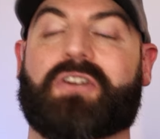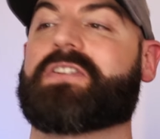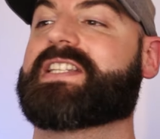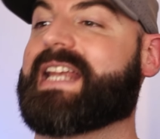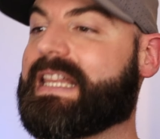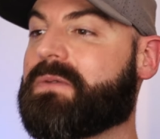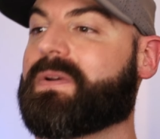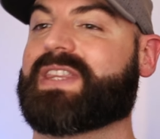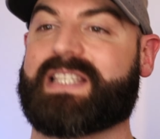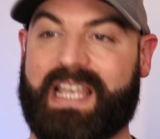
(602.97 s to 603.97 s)
are dealing with
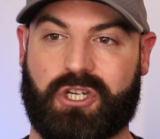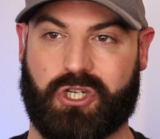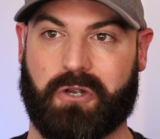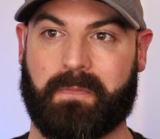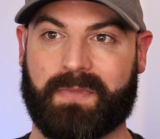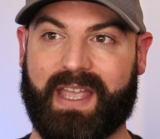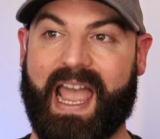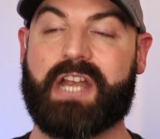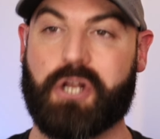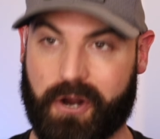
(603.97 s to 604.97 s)
this issue,
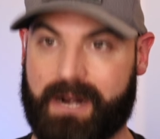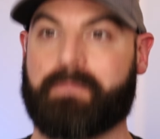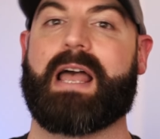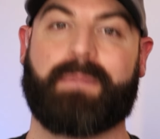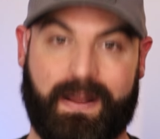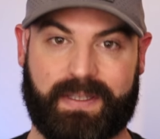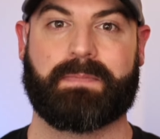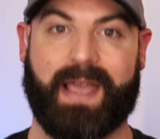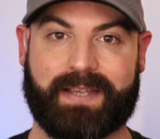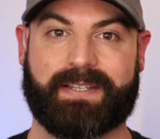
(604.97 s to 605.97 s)
and you're going to blame it on
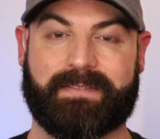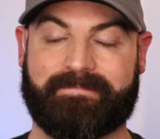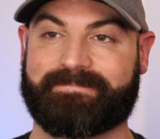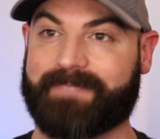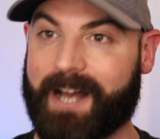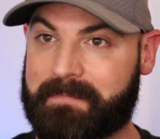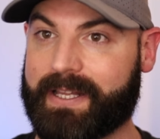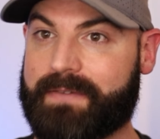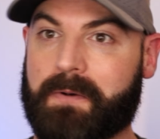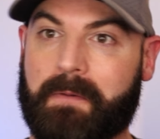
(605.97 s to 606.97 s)
space.
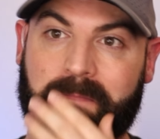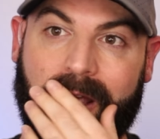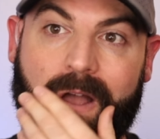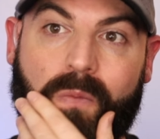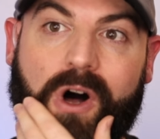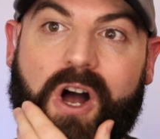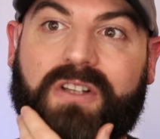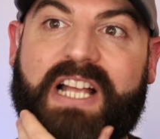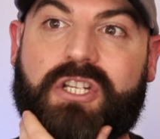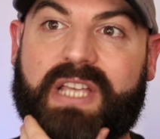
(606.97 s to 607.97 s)
Unbelievable. Well, our
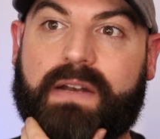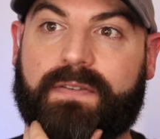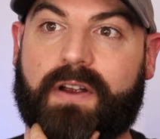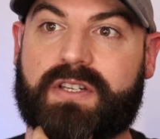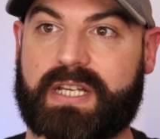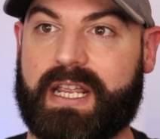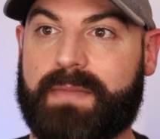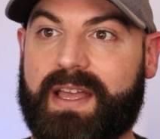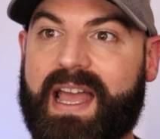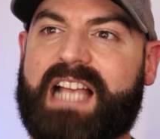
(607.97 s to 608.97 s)
legislative affairs team
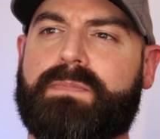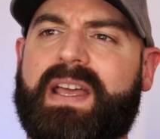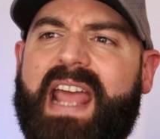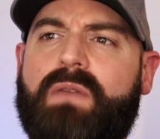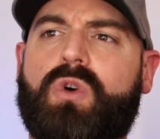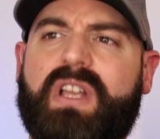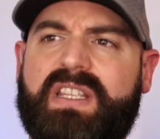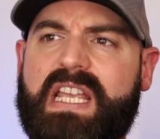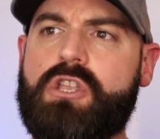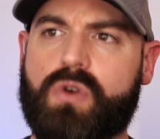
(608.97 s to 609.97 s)
has been and will
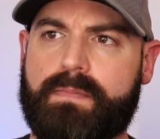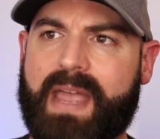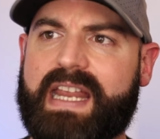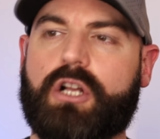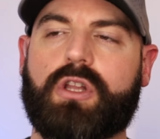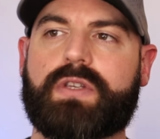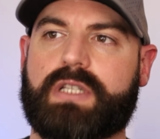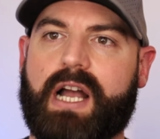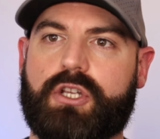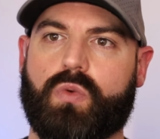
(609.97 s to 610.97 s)
continue to remain in close
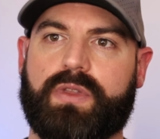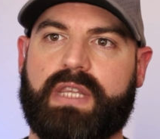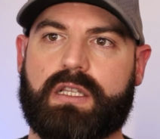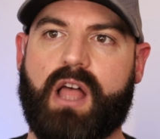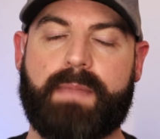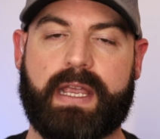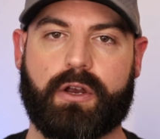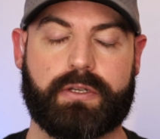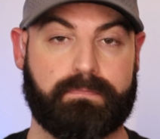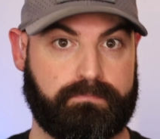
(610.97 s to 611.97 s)
touch with these
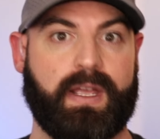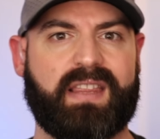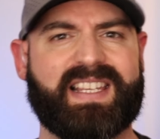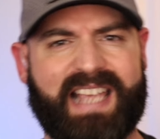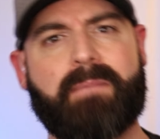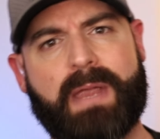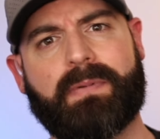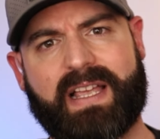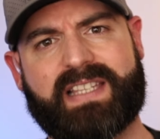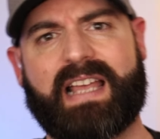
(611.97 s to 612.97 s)
lawmakers. The same
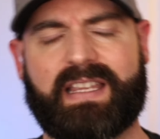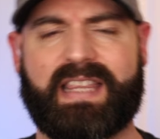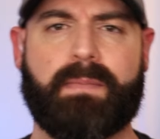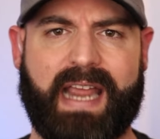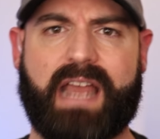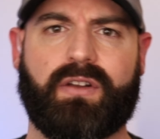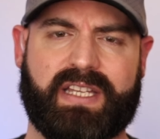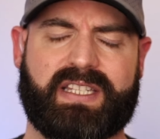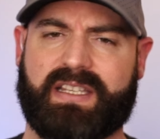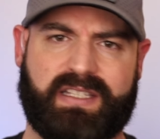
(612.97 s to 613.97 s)
people that said that they've been handling
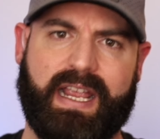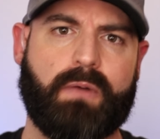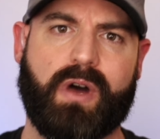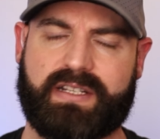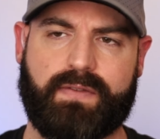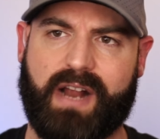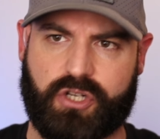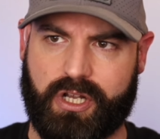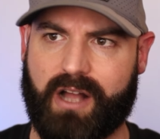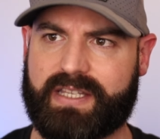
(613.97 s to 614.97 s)
this since day one has never
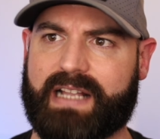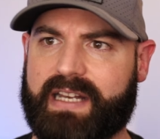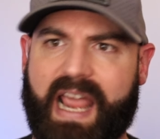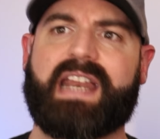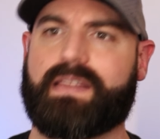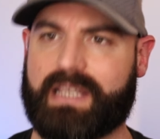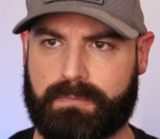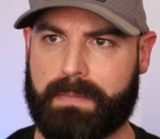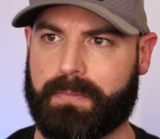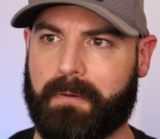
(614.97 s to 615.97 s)
actually contacted any of these
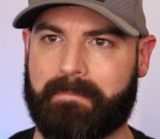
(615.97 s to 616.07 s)
people.